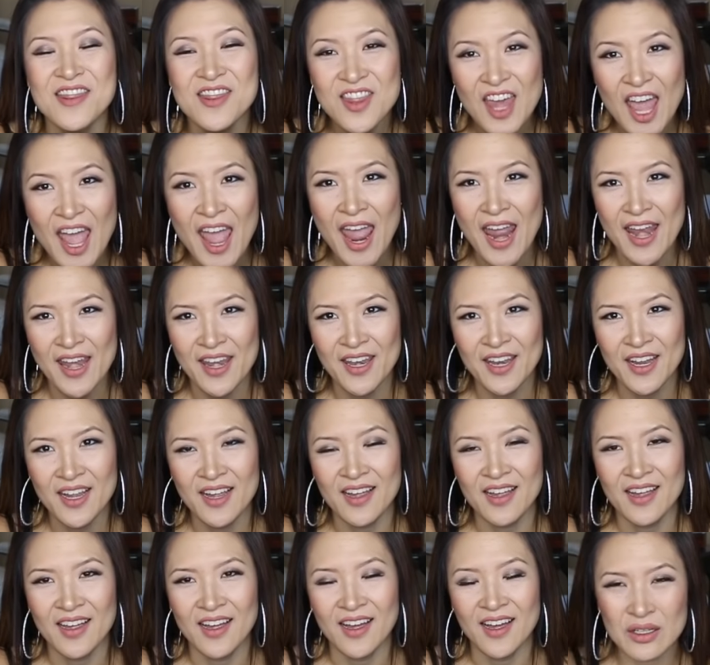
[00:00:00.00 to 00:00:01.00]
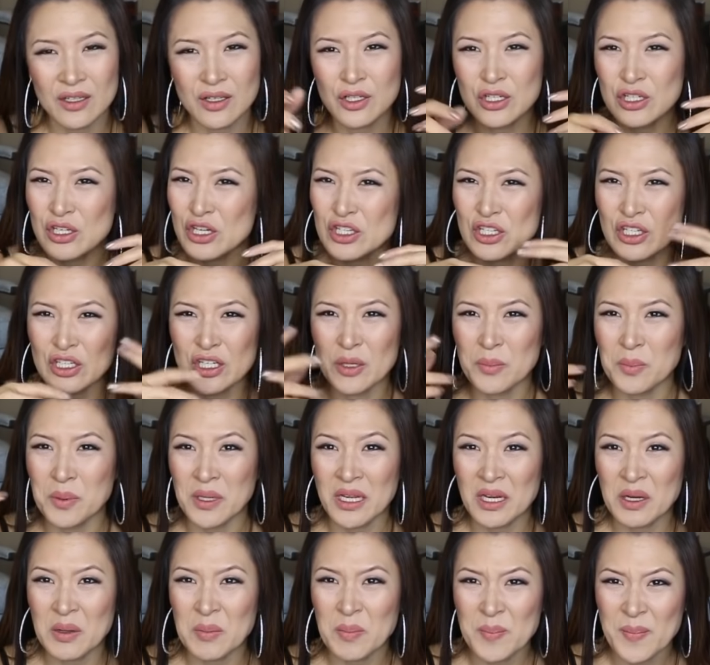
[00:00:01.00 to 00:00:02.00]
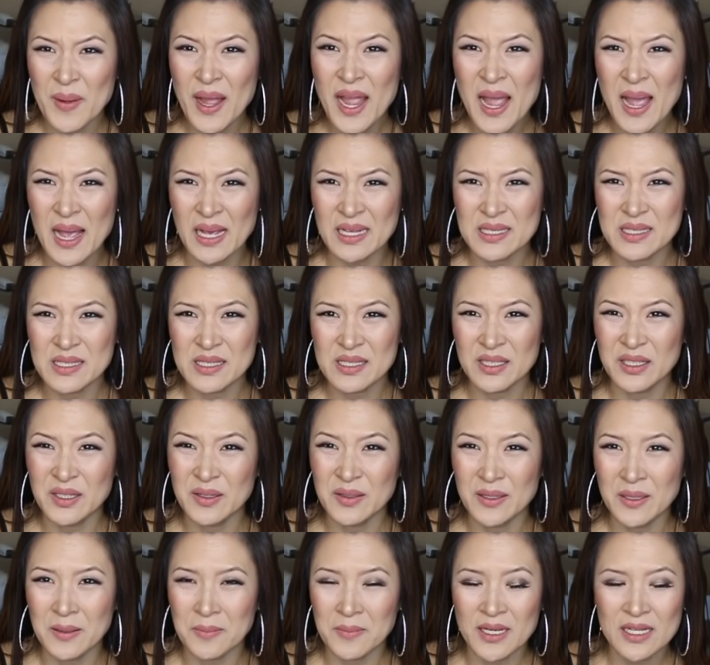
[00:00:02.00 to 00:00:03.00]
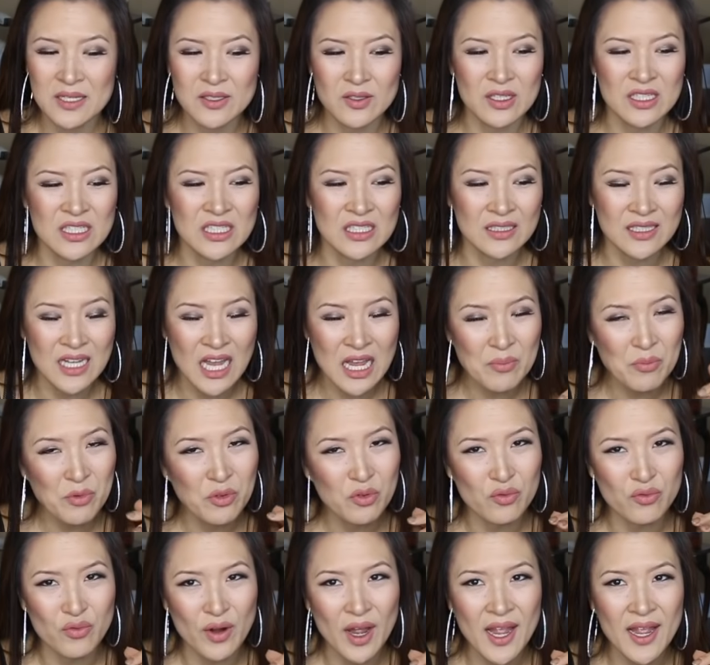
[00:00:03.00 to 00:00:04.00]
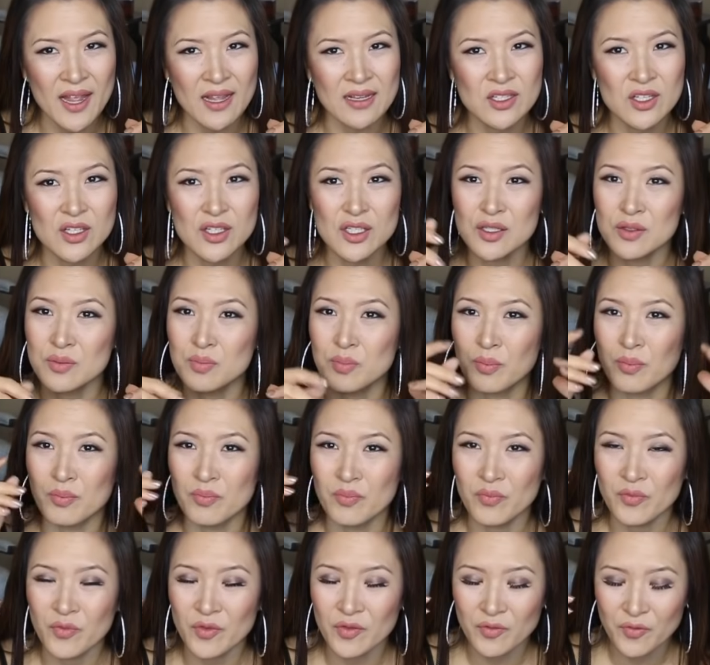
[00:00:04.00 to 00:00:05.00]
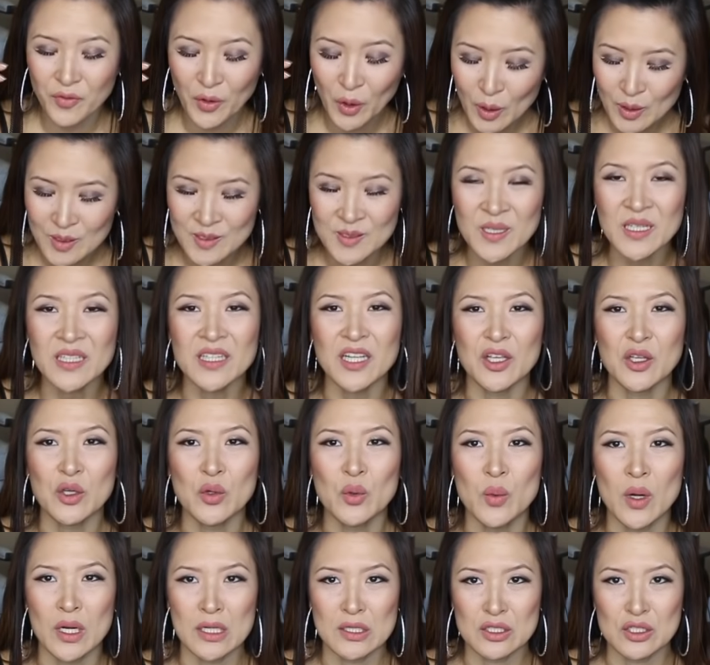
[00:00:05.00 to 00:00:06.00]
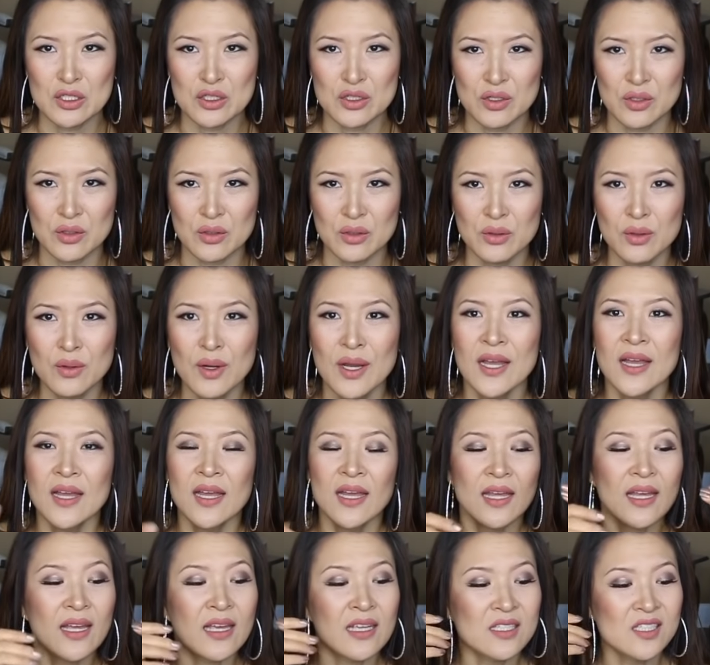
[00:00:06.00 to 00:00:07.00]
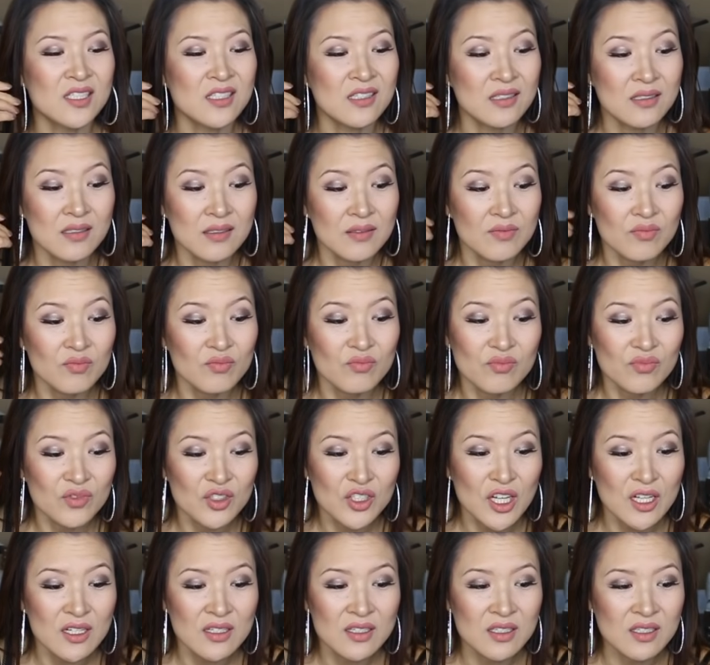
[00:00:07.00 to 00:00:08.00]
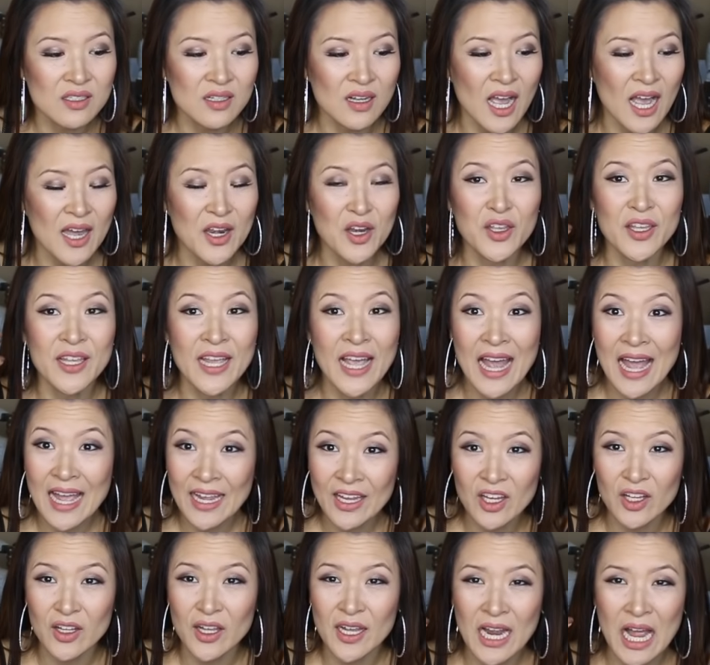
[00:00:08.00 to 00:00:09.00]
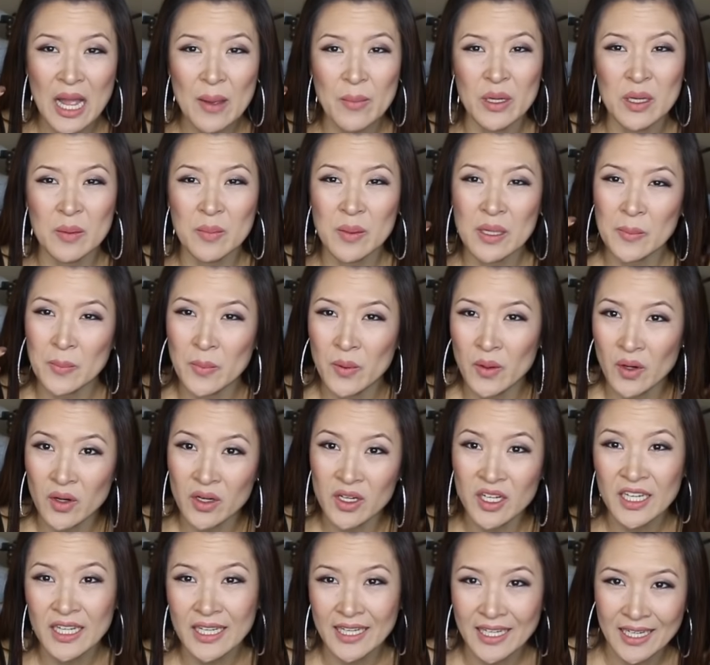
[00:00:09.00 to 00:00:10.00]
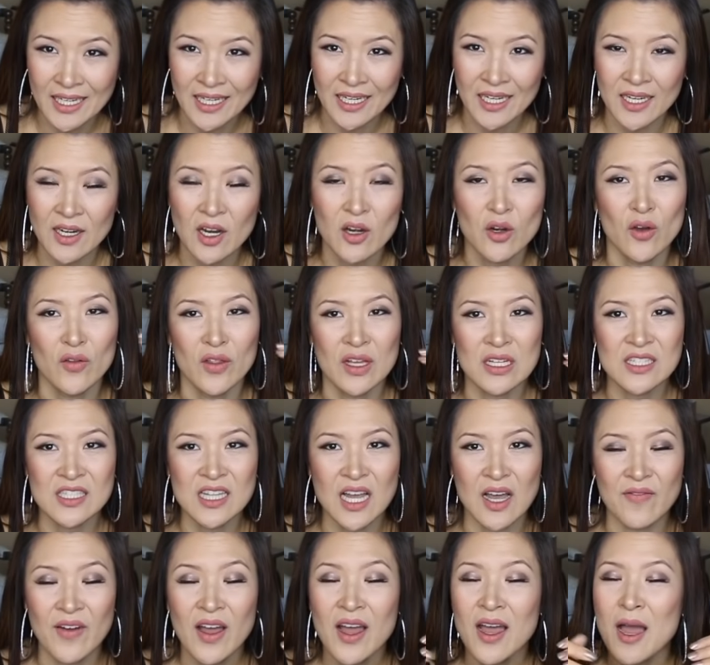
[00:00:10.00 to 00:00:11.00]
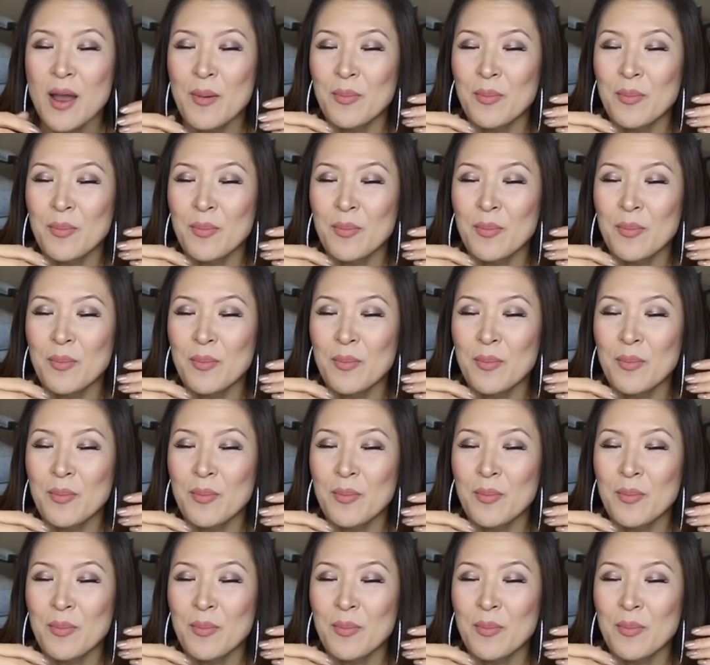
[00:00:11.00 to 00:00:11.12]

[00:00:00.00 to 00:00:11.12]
then you're just gonna be in a mess. You know what I mean? So same right. Just first thing that you want to do is just kind of calculate how many people are gonna eat and all that stuff.